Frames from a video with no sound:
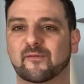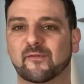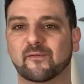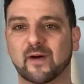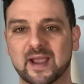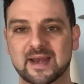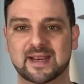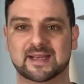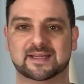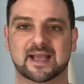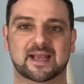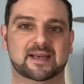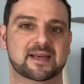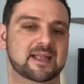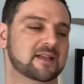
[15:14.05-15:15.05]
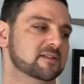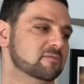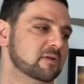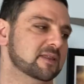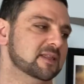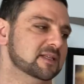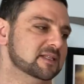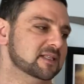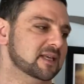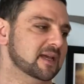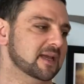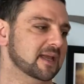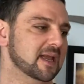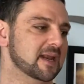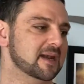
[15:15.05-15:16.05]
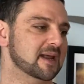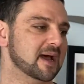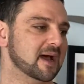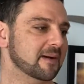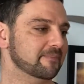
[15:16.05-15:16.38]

fighting techniques with this thing, and